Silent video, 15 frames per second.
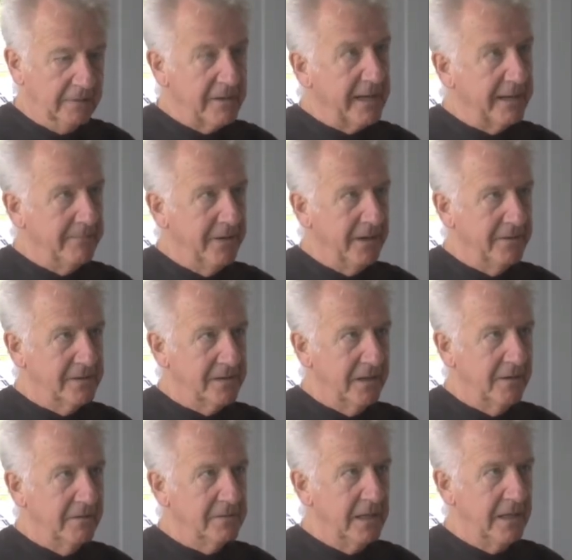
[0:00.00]
granite milestones,
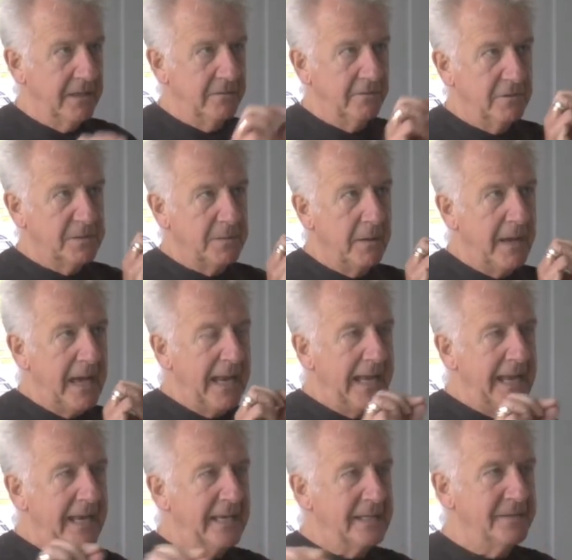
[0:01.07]
yes, and yeah, they're also
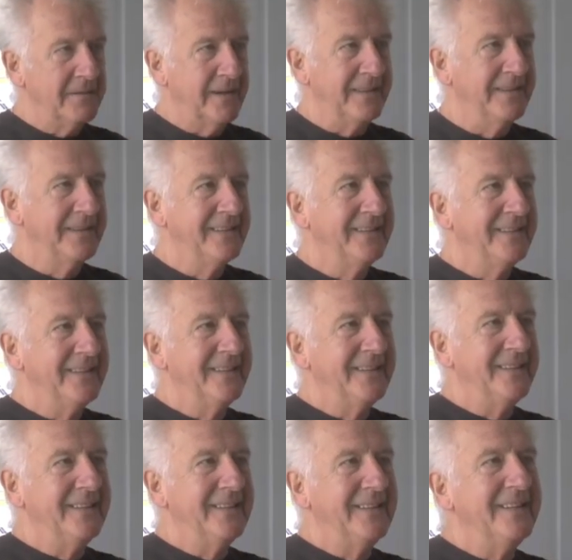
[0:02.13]
yeah. at
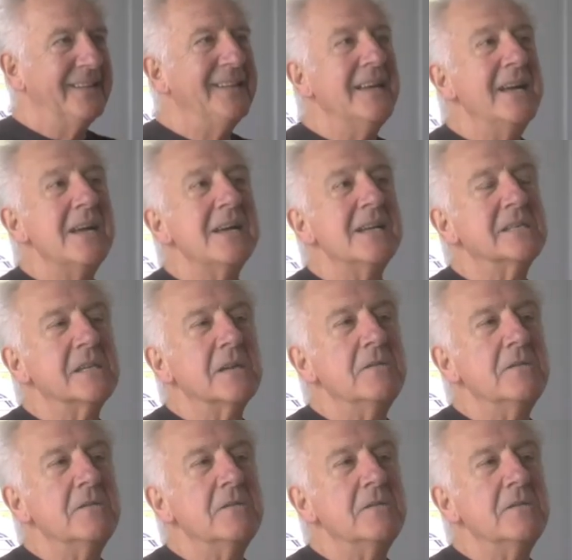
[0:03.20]
Ah. Yeah, so.